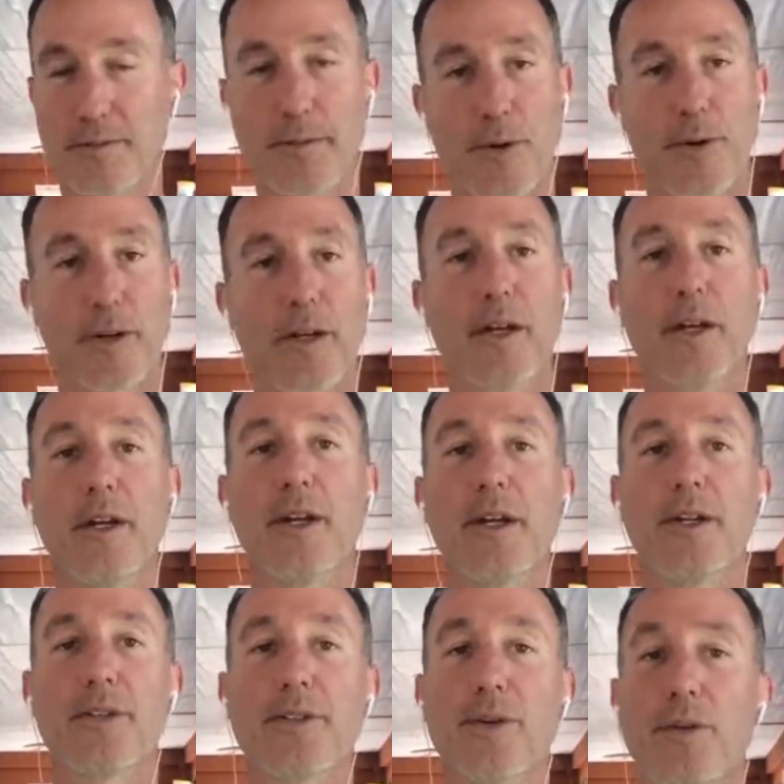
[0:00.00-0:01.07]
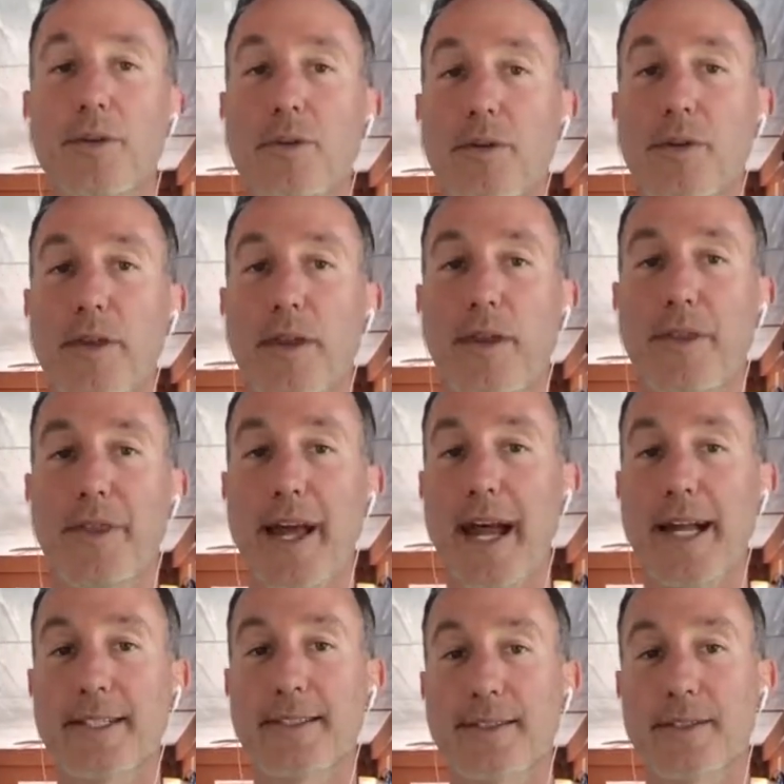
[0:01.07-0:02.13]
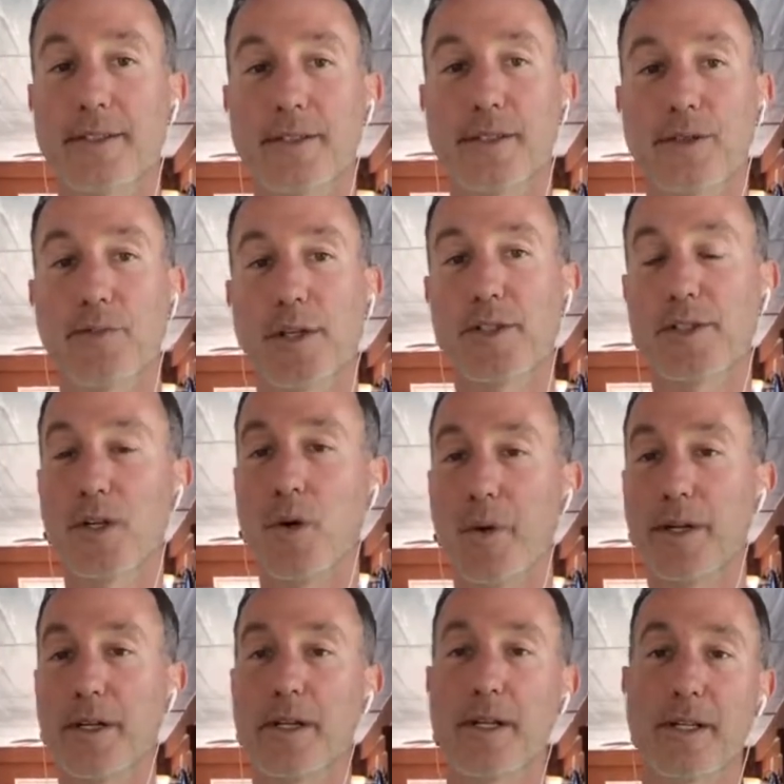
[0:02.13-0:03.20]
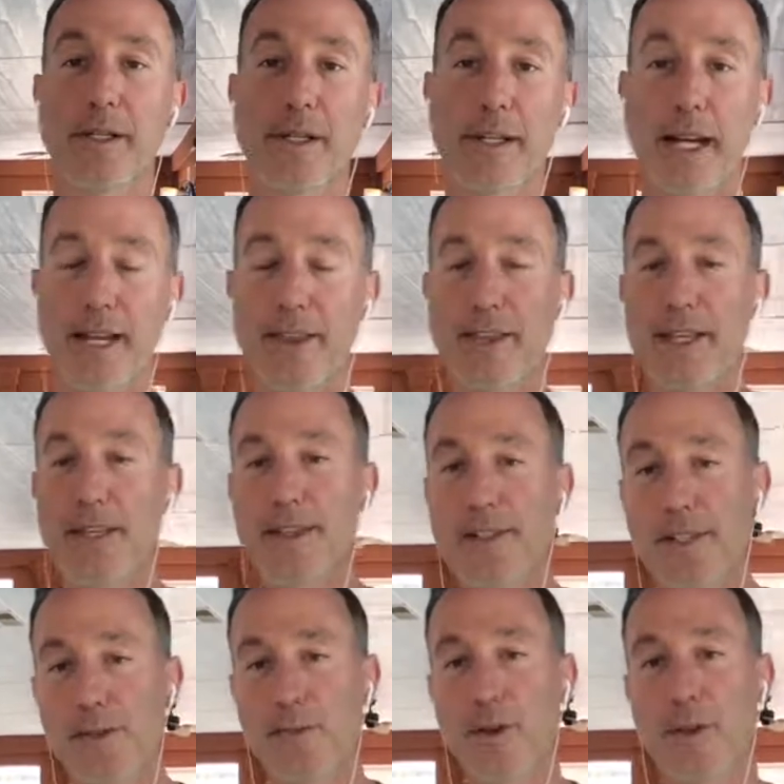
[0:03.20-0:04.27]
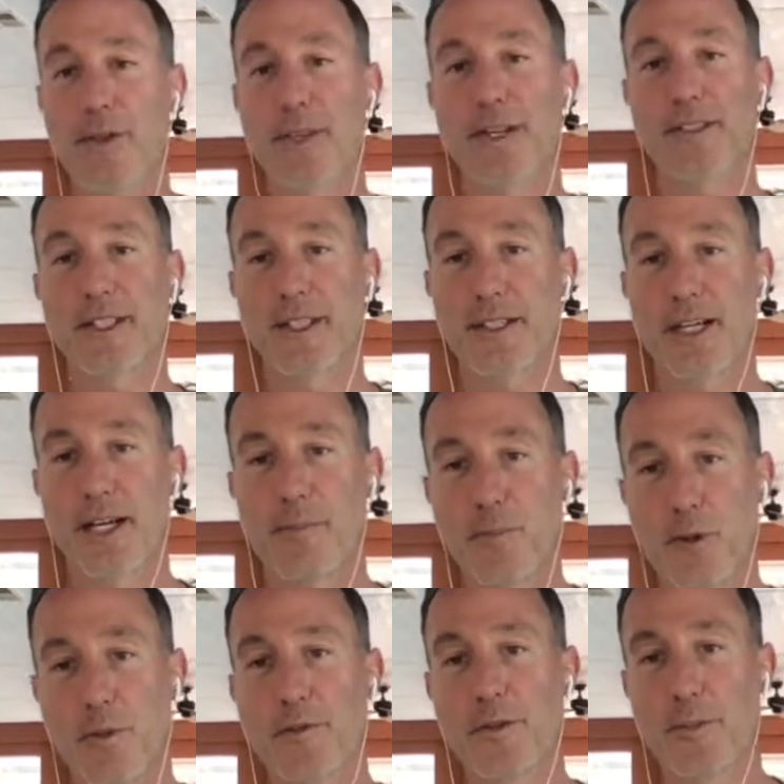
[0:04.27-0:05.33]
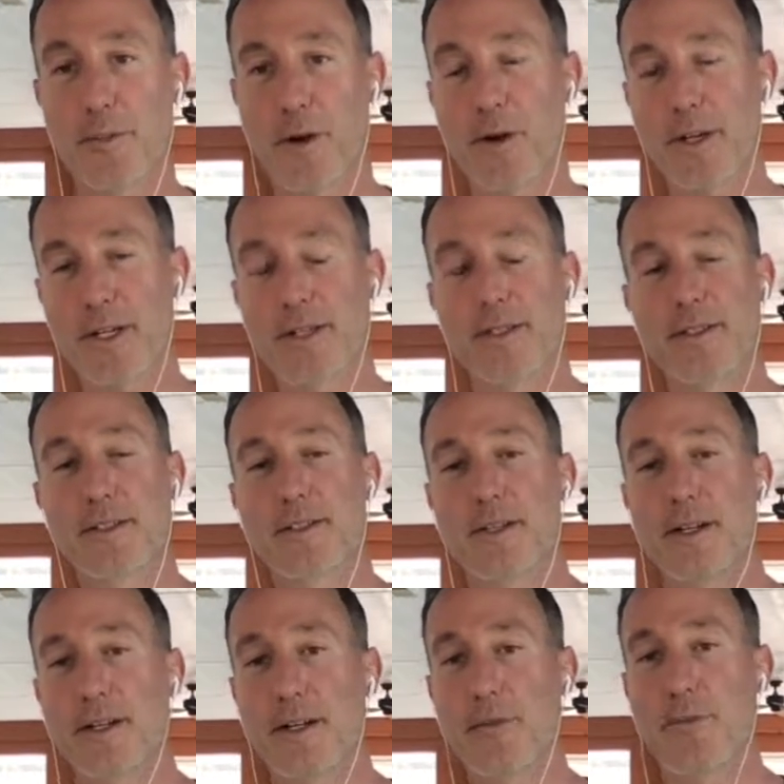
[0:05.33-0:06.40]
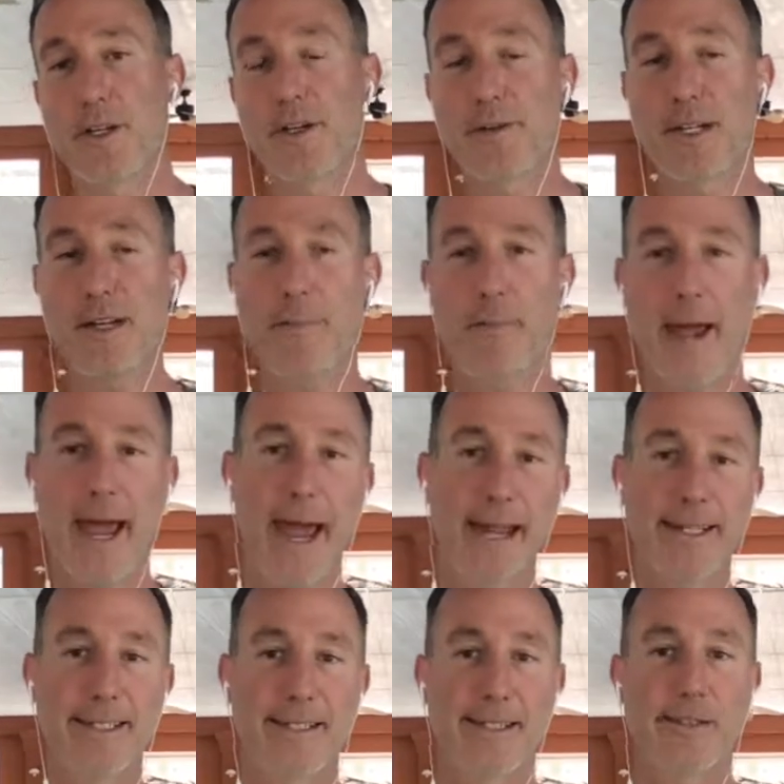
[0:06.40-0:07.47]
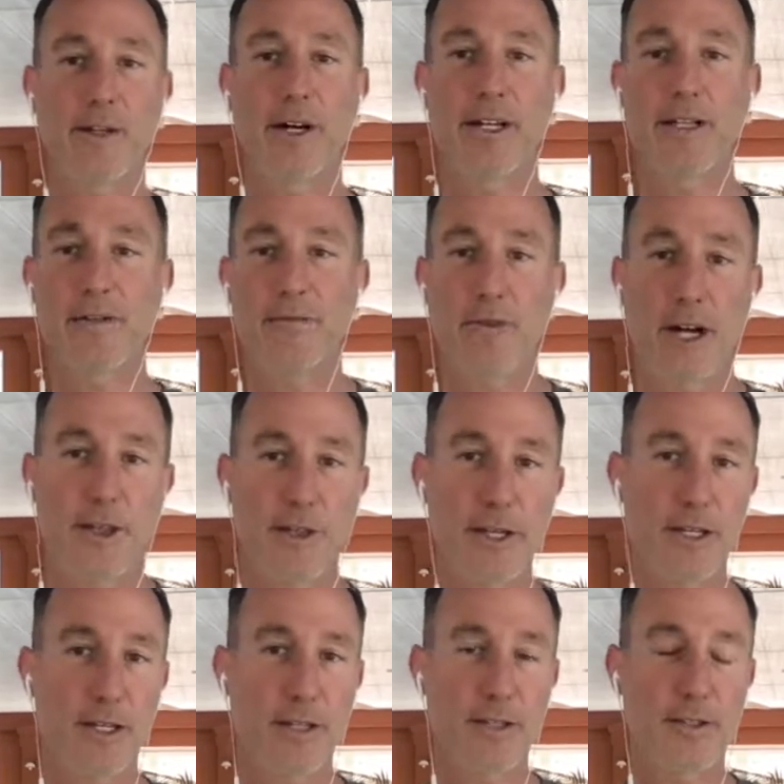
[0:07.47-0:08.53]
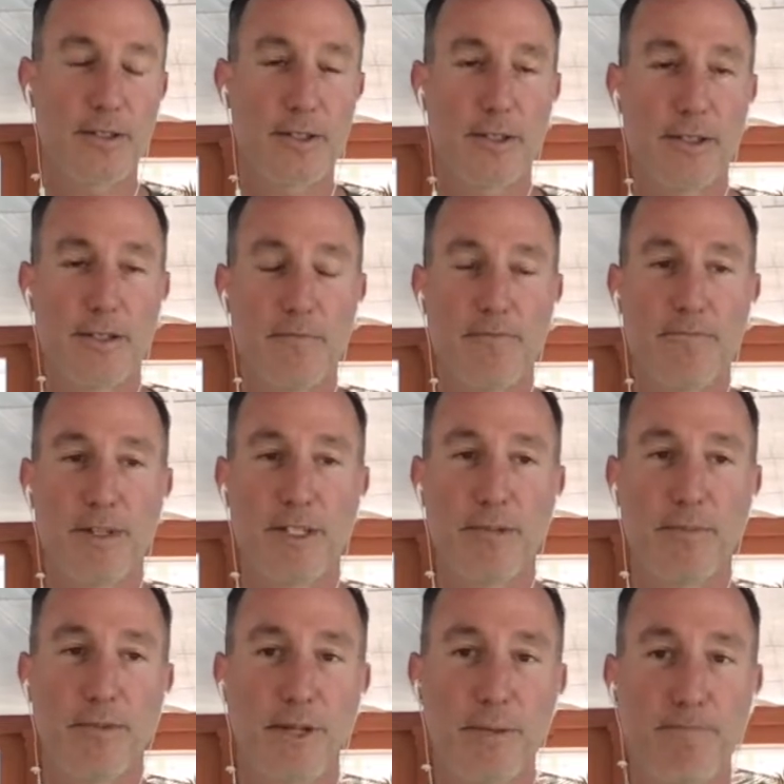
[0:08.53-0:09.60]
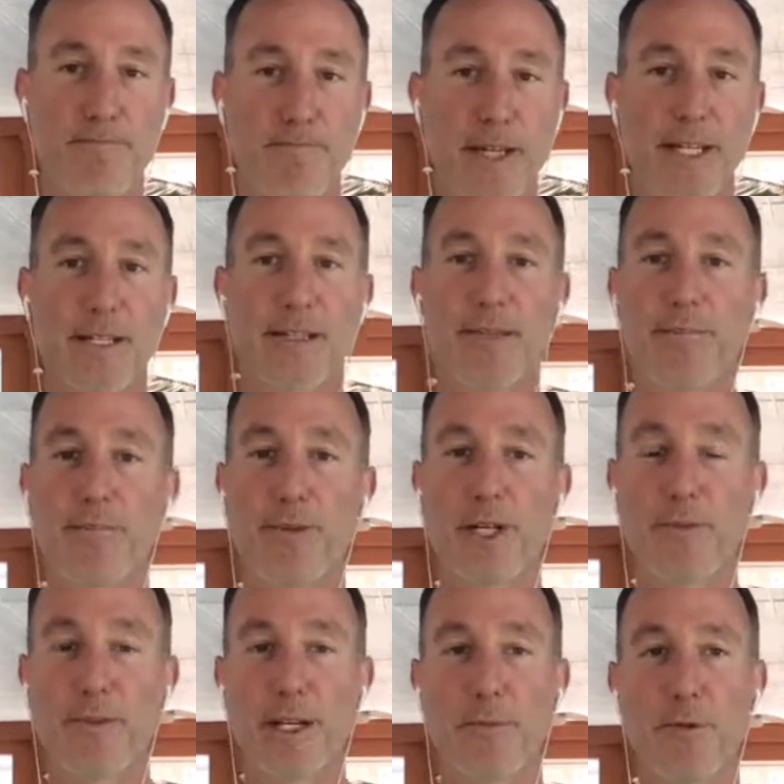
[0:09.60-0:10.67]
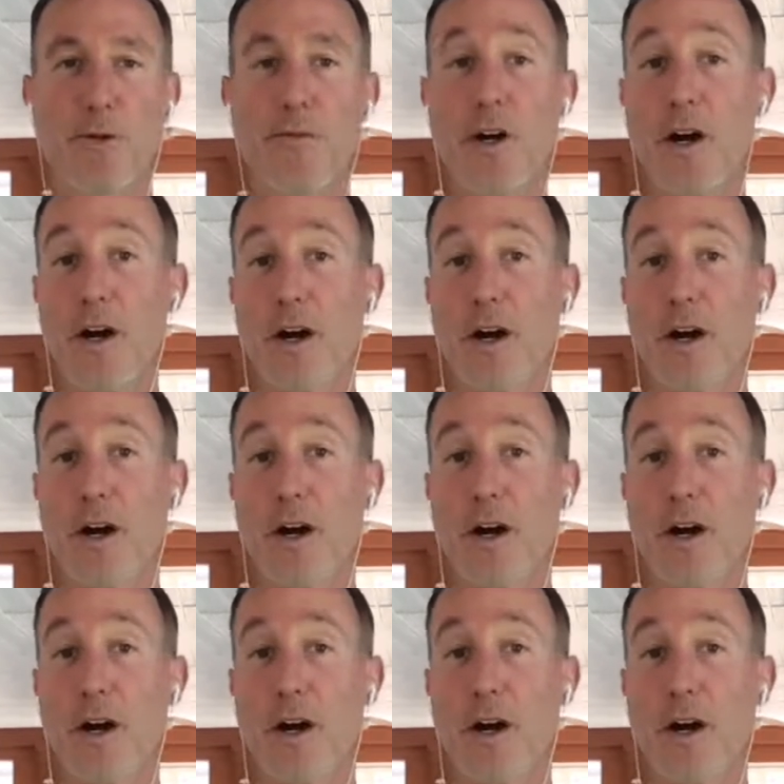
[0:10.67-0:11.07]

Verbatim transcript: Boring. So that's what's going on. And I think this is one of the things that kind of moves the markets. When you get a patent on you, I think it's a pretty big move.